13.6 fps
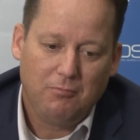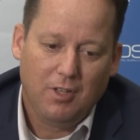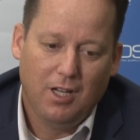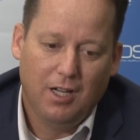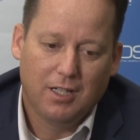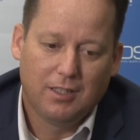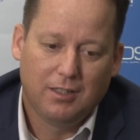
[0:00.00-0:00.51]

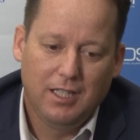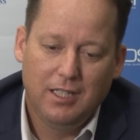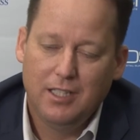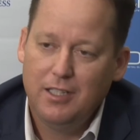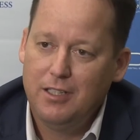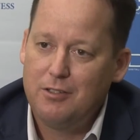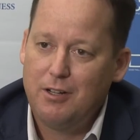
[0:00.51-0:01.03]
uh, clean
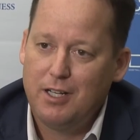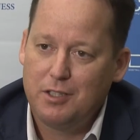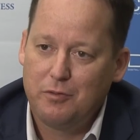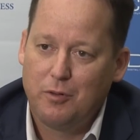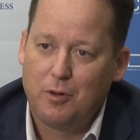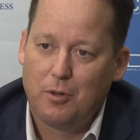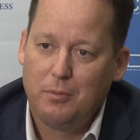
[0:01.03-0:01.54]
it,
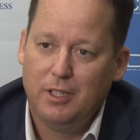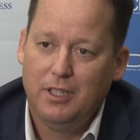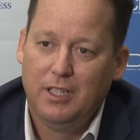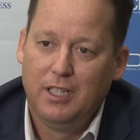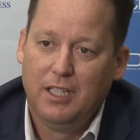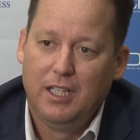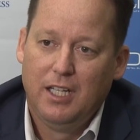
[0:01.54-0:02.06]
transform it,
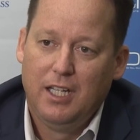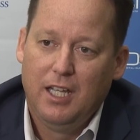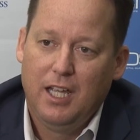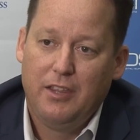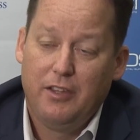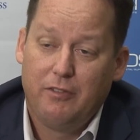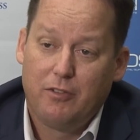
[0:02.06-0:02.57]

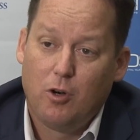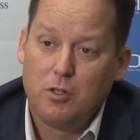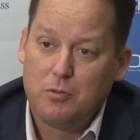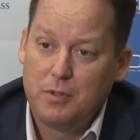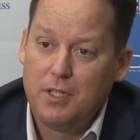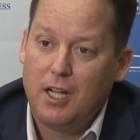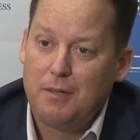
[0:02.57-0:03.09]
and then of
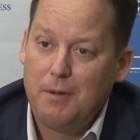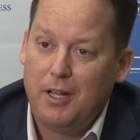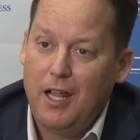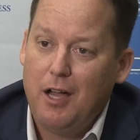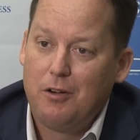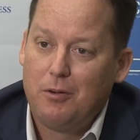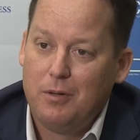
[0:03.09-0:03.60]
course we talked about
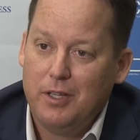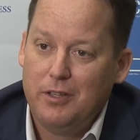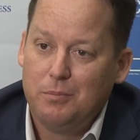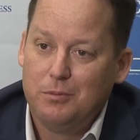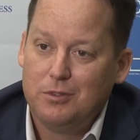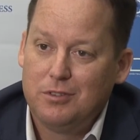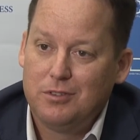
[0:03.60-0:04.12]

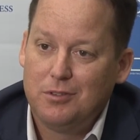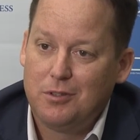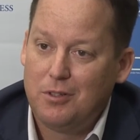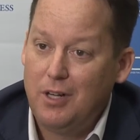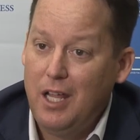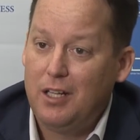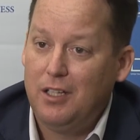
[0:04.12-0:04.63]
algorithms
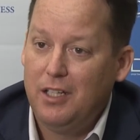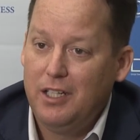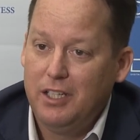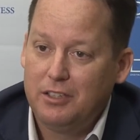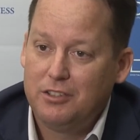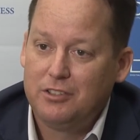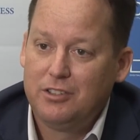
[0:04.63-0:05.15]
or
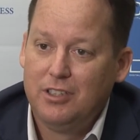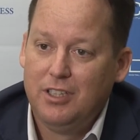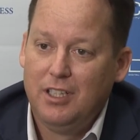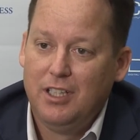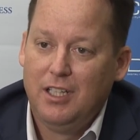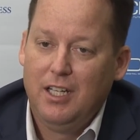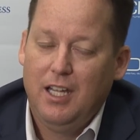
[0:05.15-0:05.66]
analytics
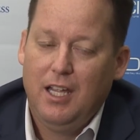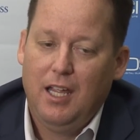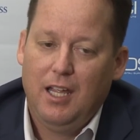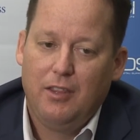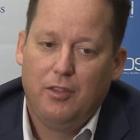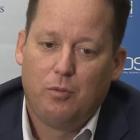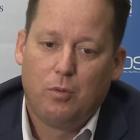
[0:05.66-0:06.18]

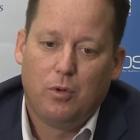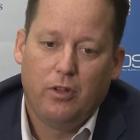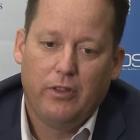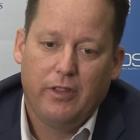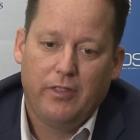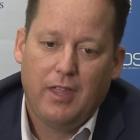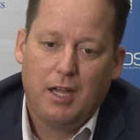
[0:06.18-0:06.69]
and the role
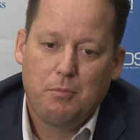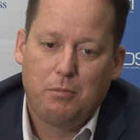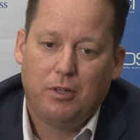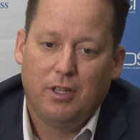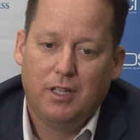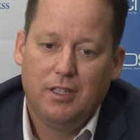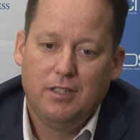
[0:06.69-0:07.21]
that that
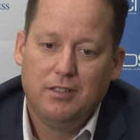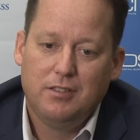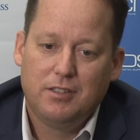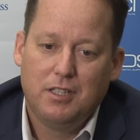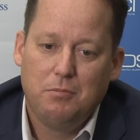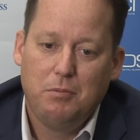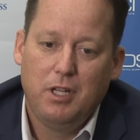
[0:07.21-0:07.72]

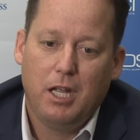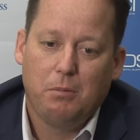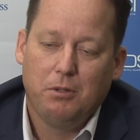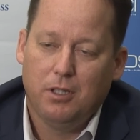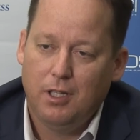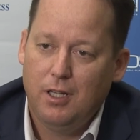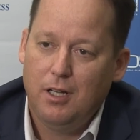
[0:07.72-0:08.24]
plays in being
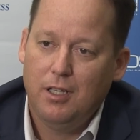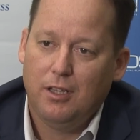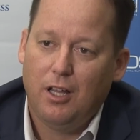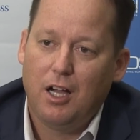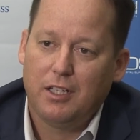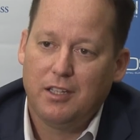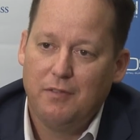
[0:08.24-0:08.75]
able to
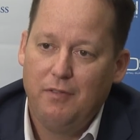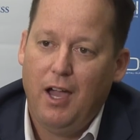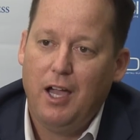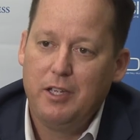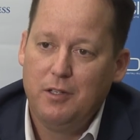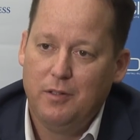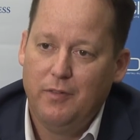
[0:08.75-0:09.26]
unlock the
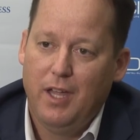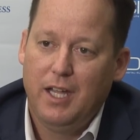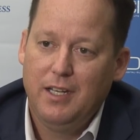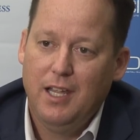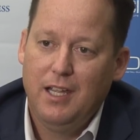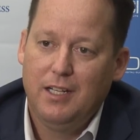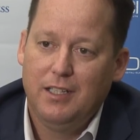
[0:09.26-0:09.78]
value of
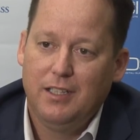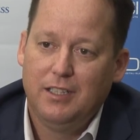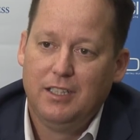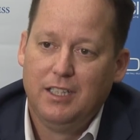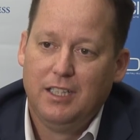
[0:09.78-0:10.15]
that data.